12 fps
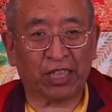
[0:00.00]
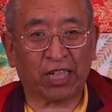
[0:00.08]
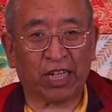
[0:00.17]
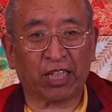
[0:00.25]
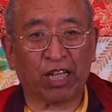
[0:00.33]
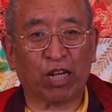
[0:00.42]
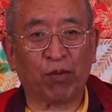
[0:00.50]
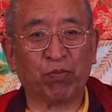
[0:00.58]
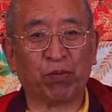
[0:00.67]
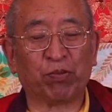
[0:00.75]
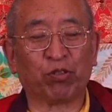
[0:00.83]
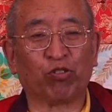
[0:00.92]
One
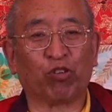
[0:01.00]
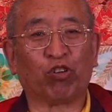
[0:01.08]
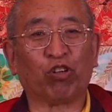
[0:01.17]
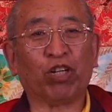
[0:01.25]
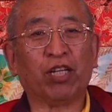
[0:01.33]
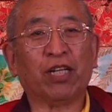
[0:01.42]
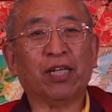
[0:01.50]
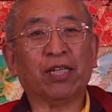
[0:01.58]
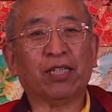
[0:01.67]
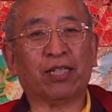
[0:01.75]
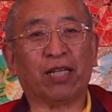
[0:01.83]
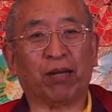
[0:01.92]
aspect is
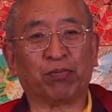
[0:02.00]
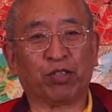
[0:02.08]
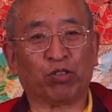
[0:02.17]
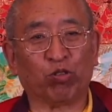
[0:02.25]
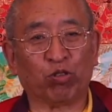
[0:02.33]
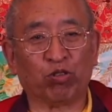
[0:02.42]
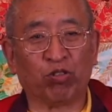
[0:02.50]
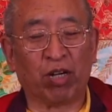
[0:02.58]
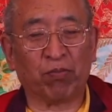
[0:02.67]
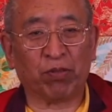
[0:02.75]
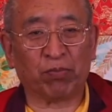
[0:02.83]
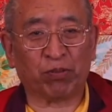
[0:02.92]
compassion,
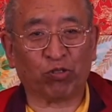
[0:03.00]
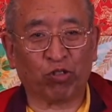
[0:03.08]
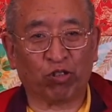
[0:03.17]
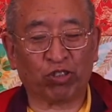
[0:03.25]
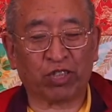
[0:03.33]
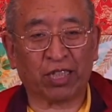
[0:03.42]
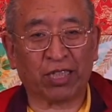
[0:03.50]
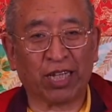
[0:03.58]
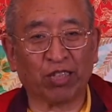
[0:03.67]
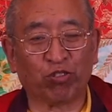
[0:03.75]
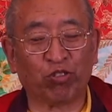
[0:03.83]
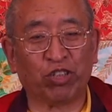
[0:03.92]
focused on
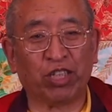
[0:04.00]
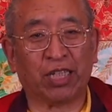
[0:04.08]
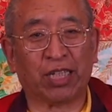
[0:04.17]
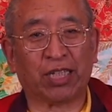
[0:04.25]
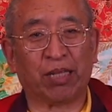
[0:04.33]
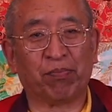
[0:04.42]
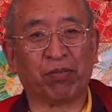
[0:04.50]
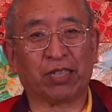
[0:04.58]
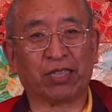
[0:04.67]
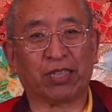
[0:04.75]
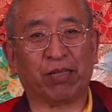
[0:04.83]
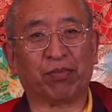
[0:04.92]
sentient beings,
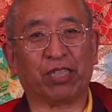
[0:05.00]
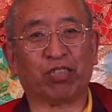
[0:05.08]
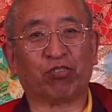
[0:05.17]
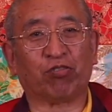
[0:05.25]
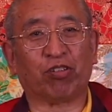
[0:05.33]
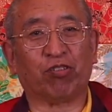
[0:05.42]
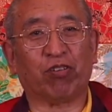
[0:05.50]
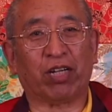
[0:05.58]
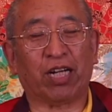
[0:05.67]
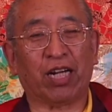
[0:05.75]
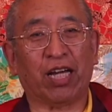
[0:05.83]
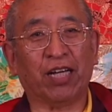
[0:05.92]
and the other
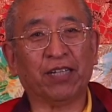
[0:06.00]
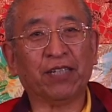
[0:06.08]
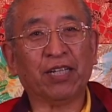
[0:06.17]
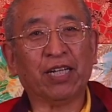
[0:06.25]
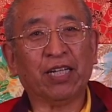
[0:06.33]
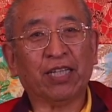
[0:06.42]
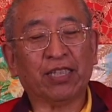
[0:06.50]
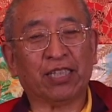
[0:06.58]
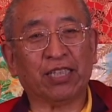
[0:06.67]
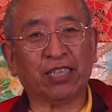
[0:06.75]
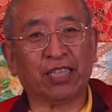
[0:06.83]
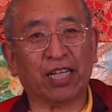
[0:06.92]
aspect is
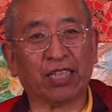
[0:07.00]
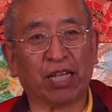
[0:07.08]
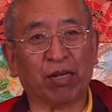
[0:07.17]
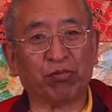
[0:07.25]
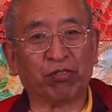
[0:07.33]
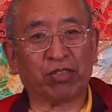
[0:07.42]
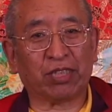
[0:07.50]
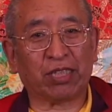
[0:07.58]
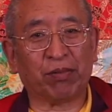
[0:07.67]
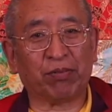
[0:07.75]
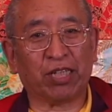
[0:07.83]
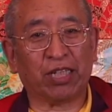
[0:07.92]
discernment,
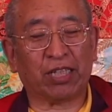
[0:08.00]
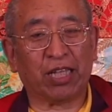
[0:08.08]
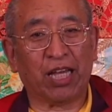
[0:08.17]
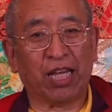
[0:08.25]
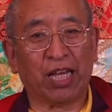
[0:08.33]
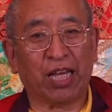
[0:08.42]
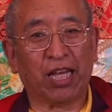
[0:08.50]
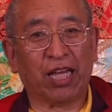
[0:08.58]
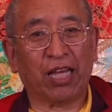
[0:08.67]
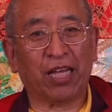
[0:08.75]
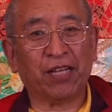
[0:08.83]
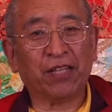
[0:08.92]
focused on perfect
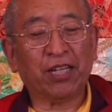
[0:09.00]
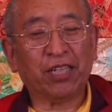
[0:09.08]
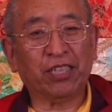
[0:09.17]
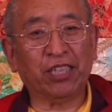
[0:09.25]
awakening.